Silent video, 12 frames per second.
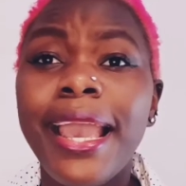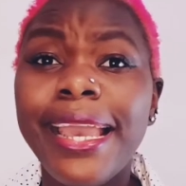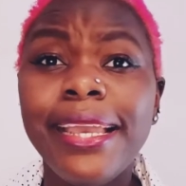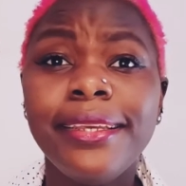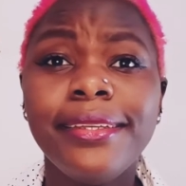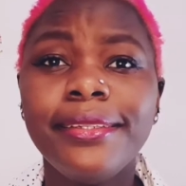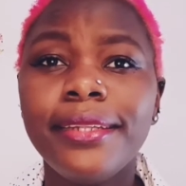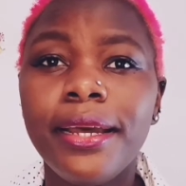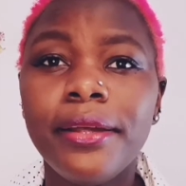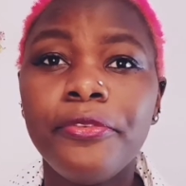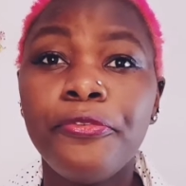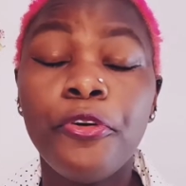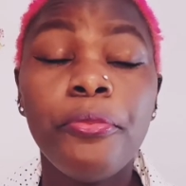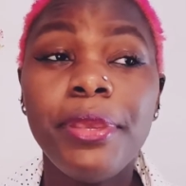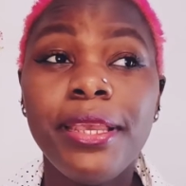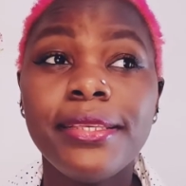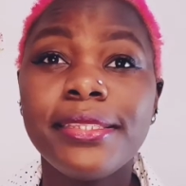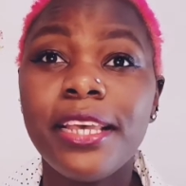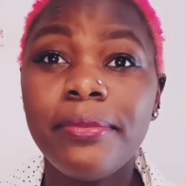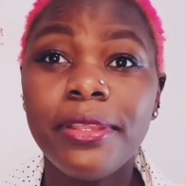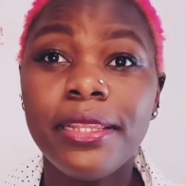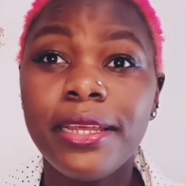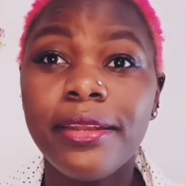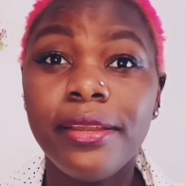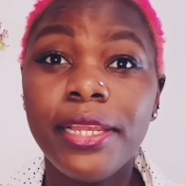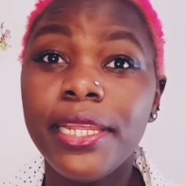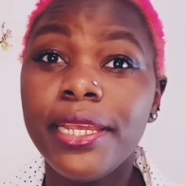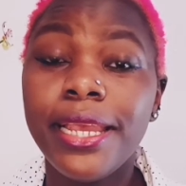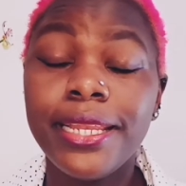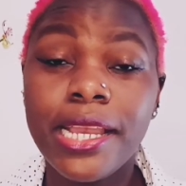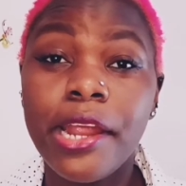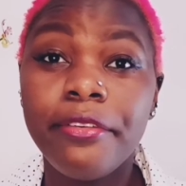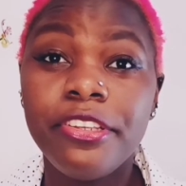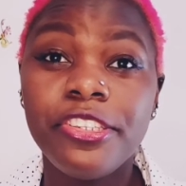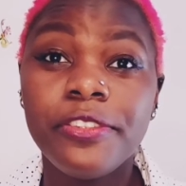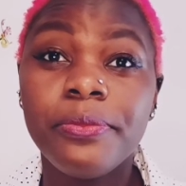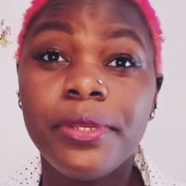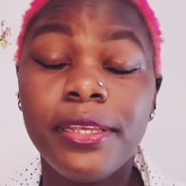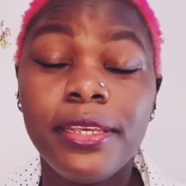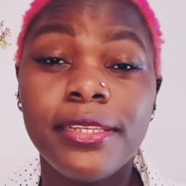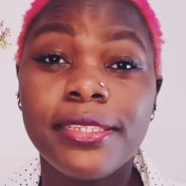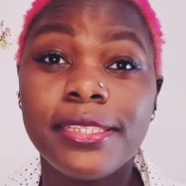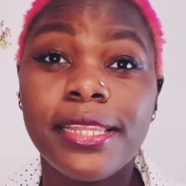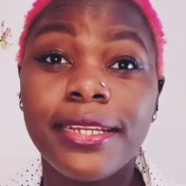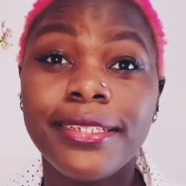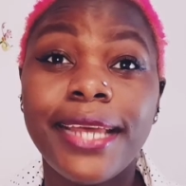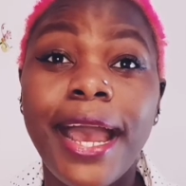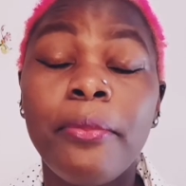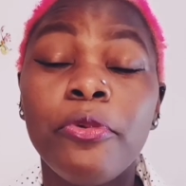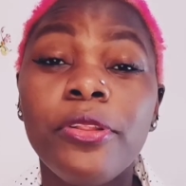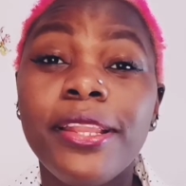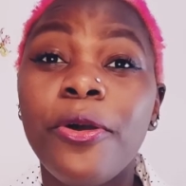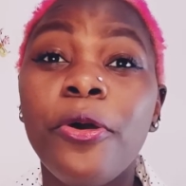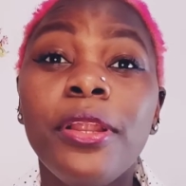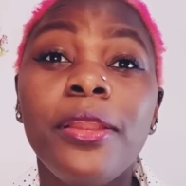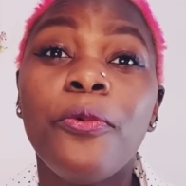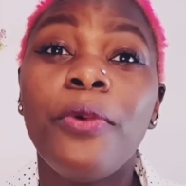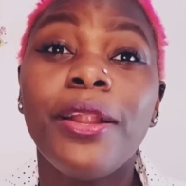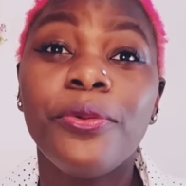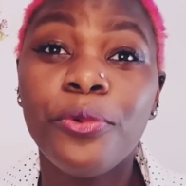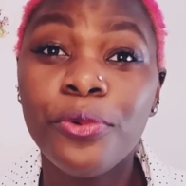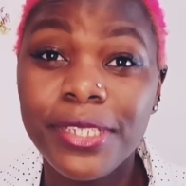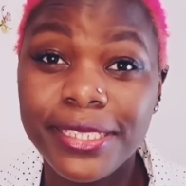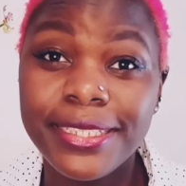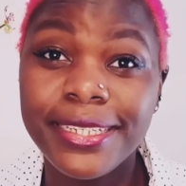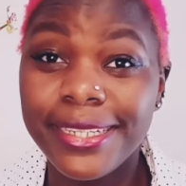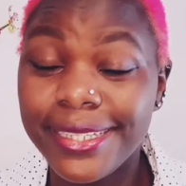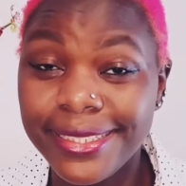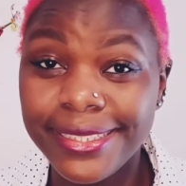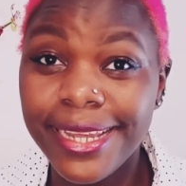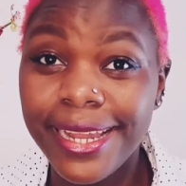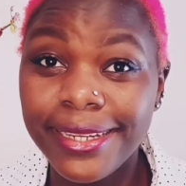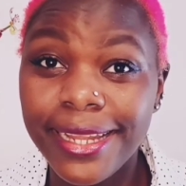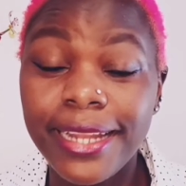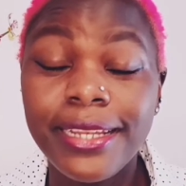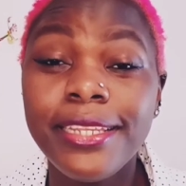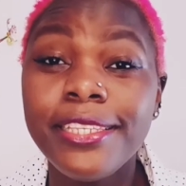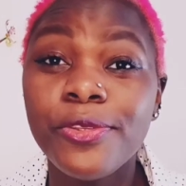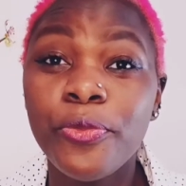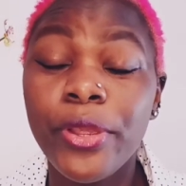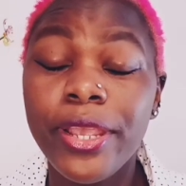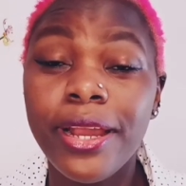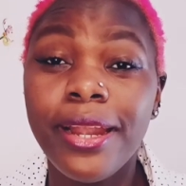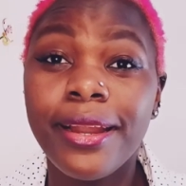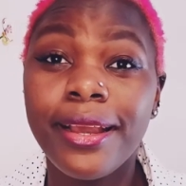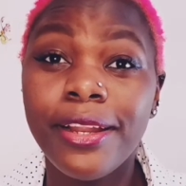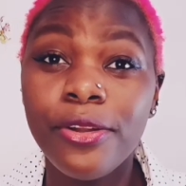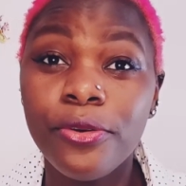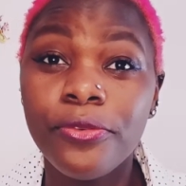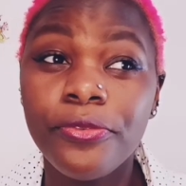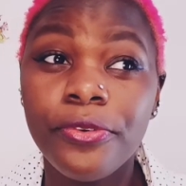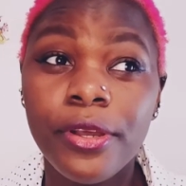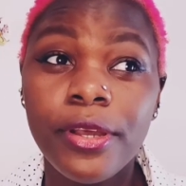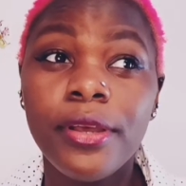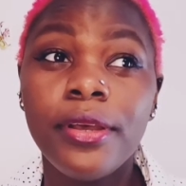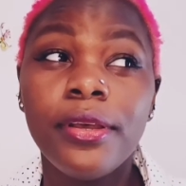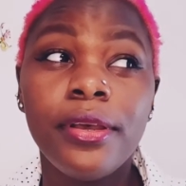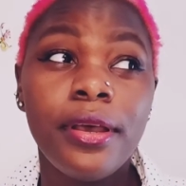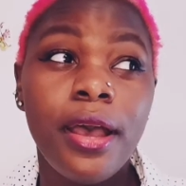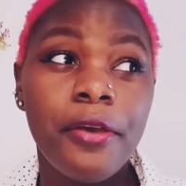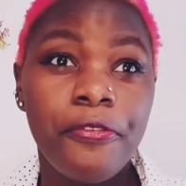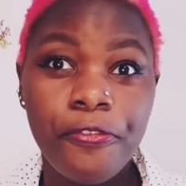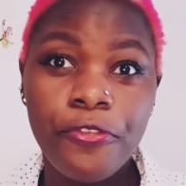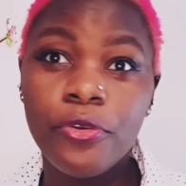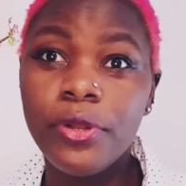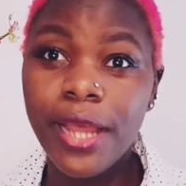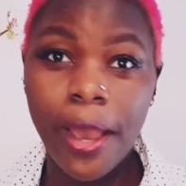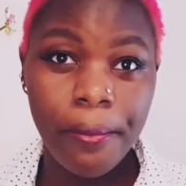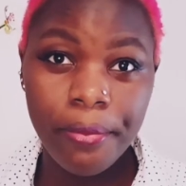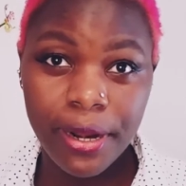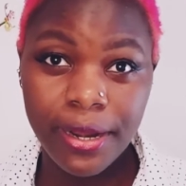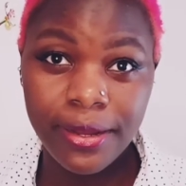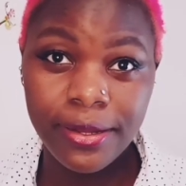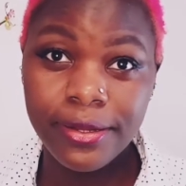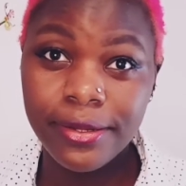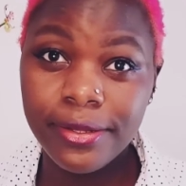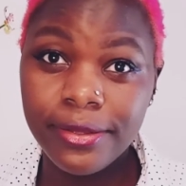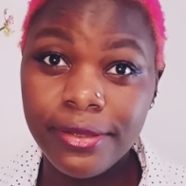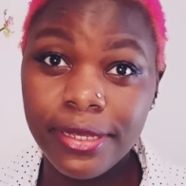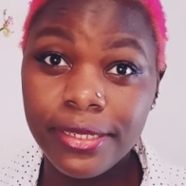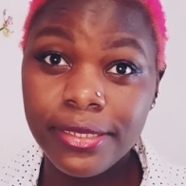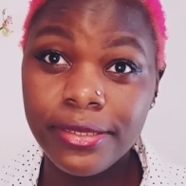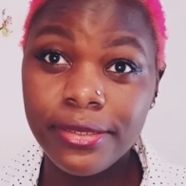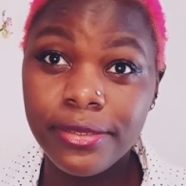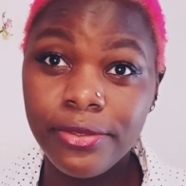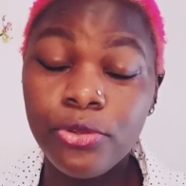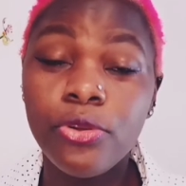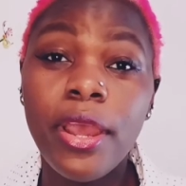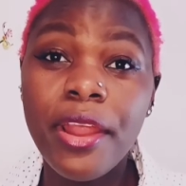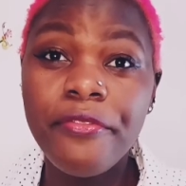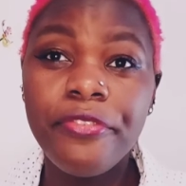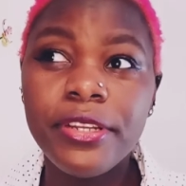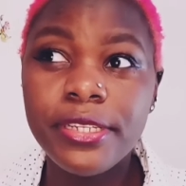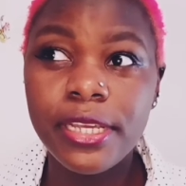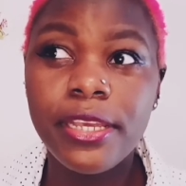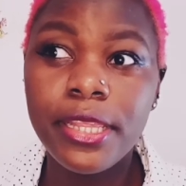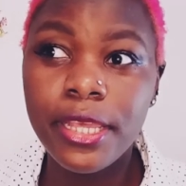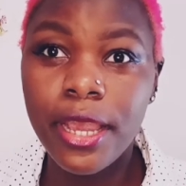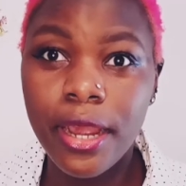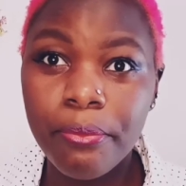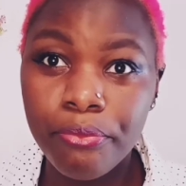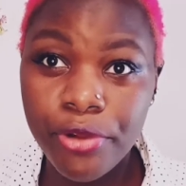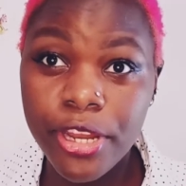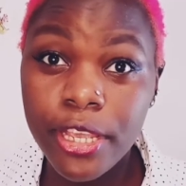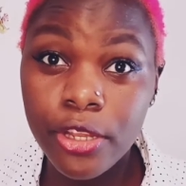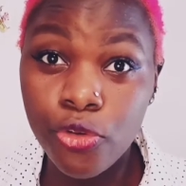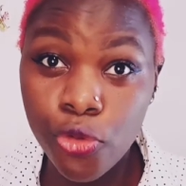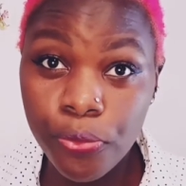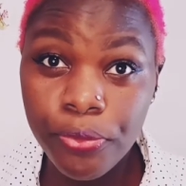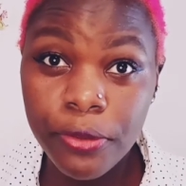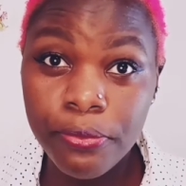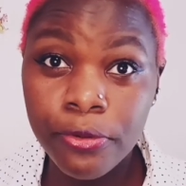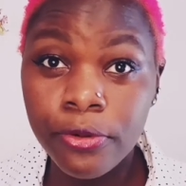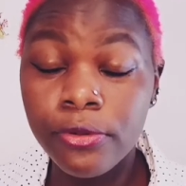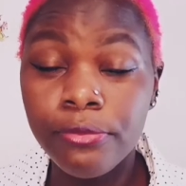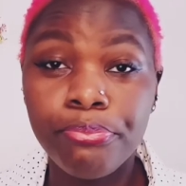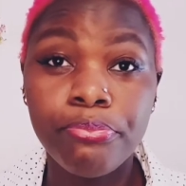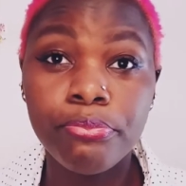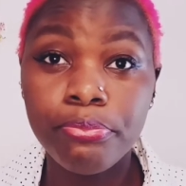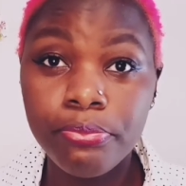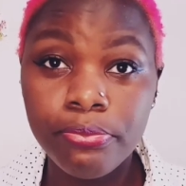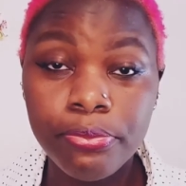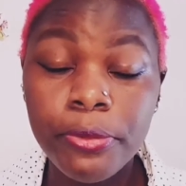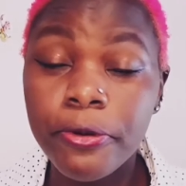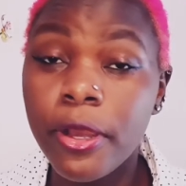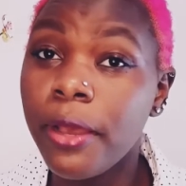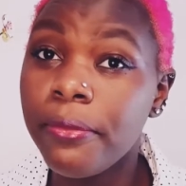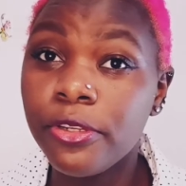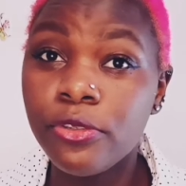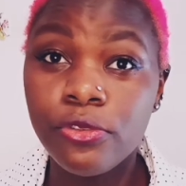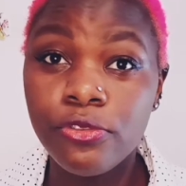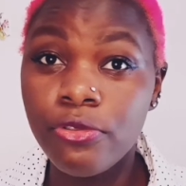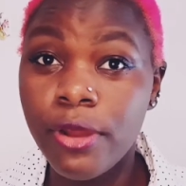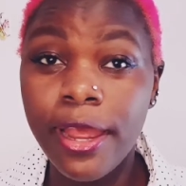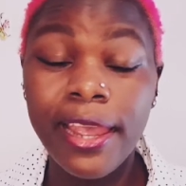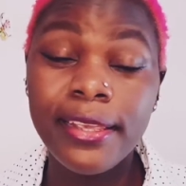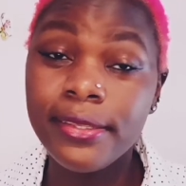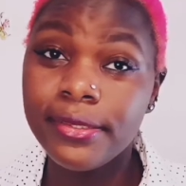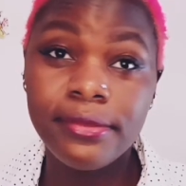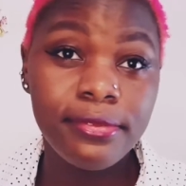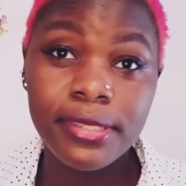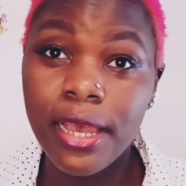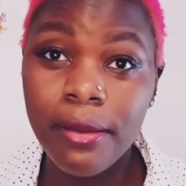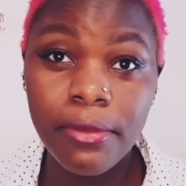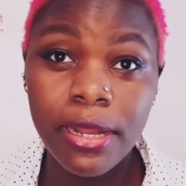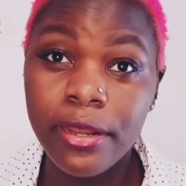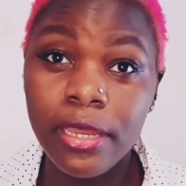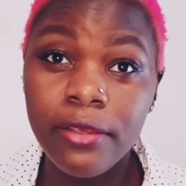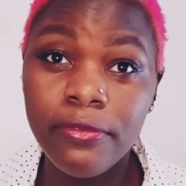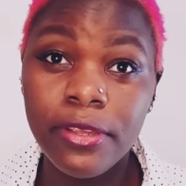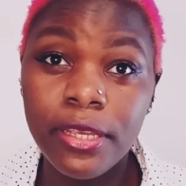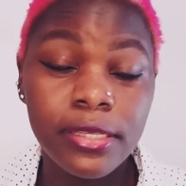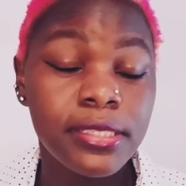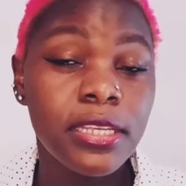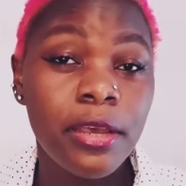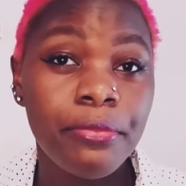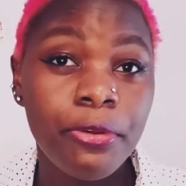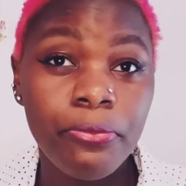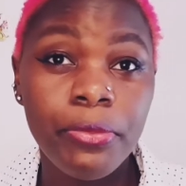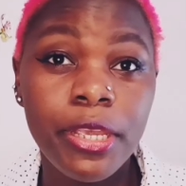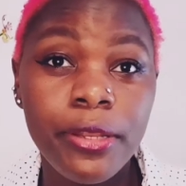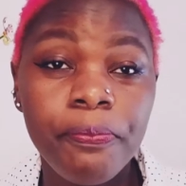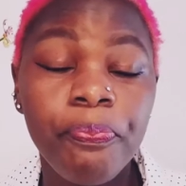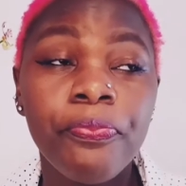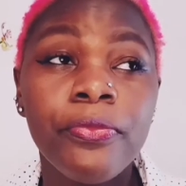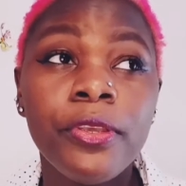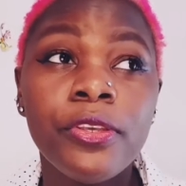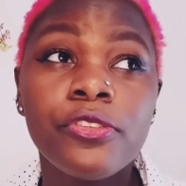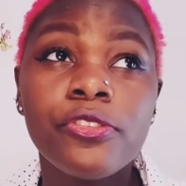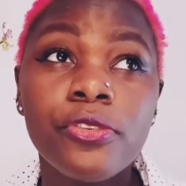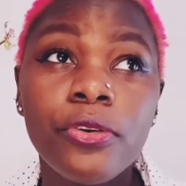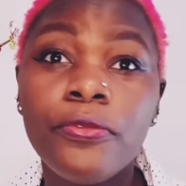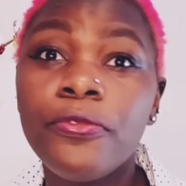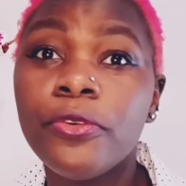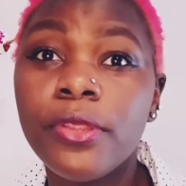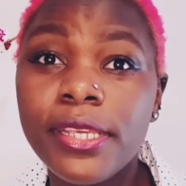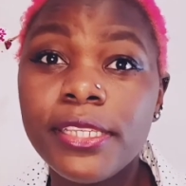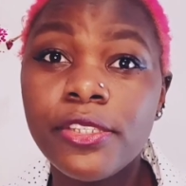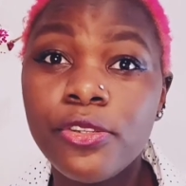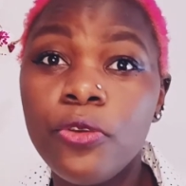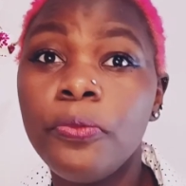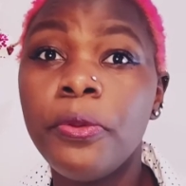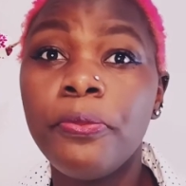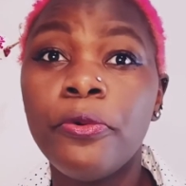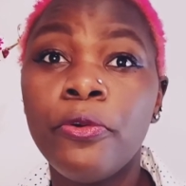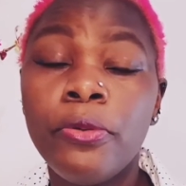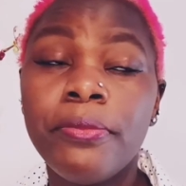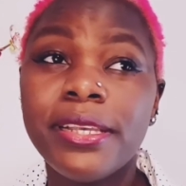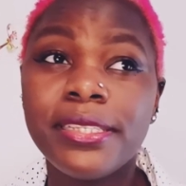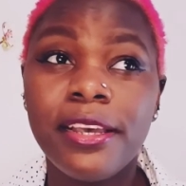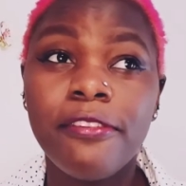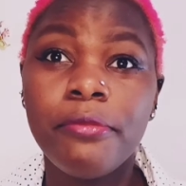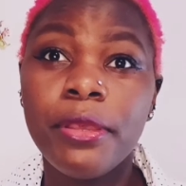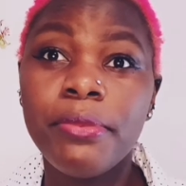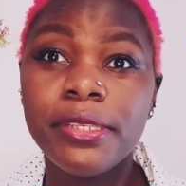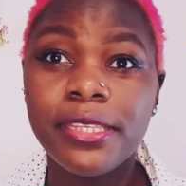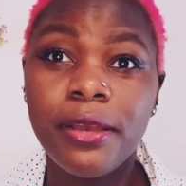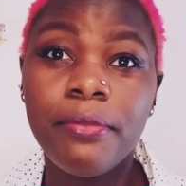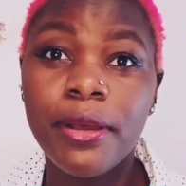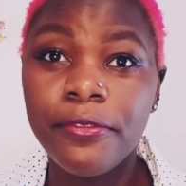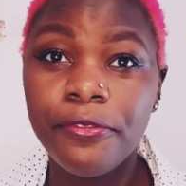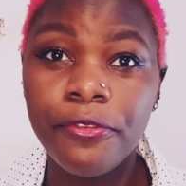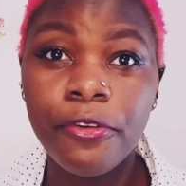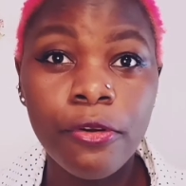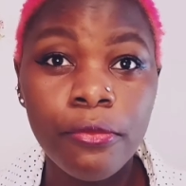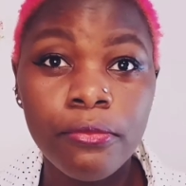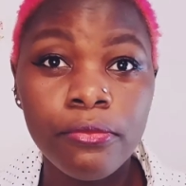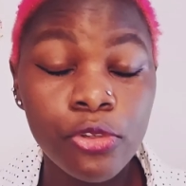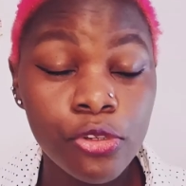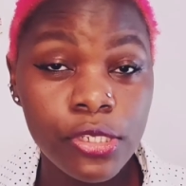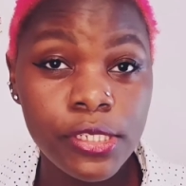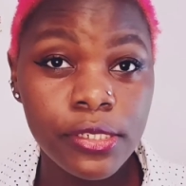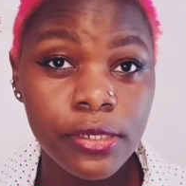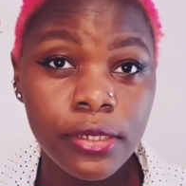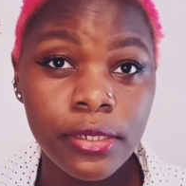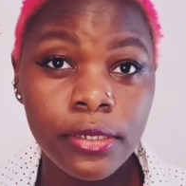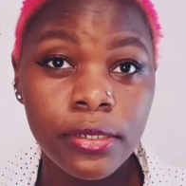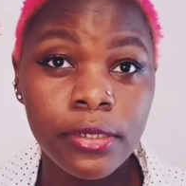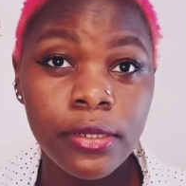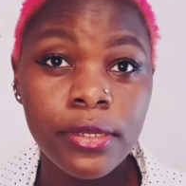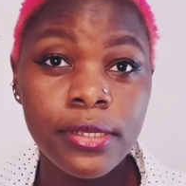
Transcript: and for me, something that really encourages me is that I'm not the only one who doesn't understand. At least we are kind of a few number that, you know, every day they are bringing new people. People coming to try, some are leaving, some remain. So for these new people, we must have maybe someone not from